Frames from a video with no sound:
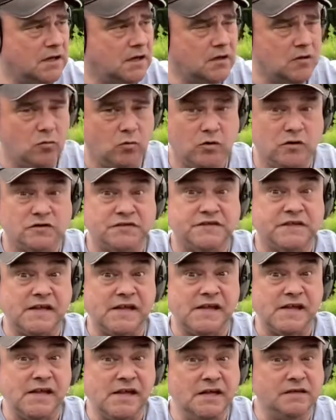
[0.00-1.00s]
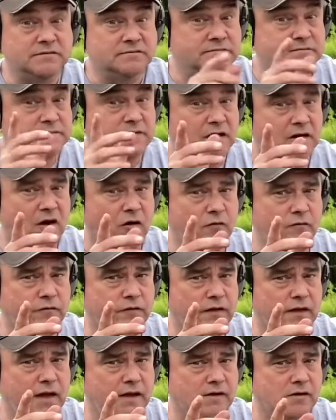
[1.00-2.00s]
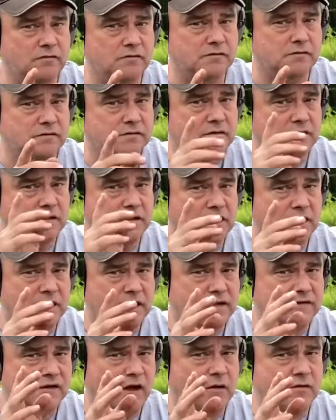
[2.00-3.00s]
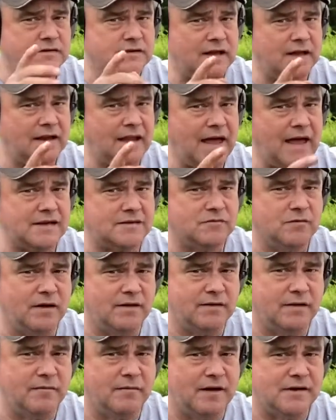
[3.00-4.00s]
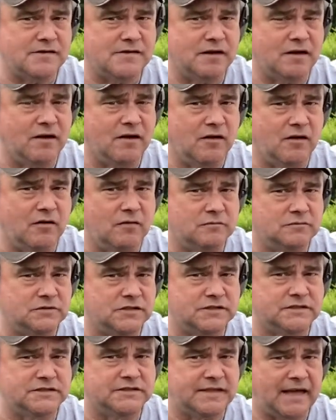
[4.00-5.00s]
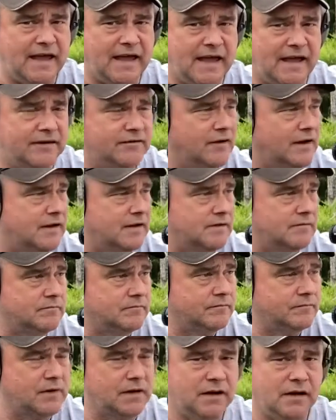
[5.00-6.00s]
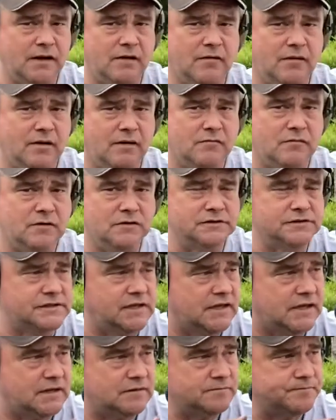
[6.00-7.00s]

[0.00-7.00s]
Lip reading: We'll see. Hopefully I don't, it's always that last one that makes you go home just sad, right? But anyway, we'll see.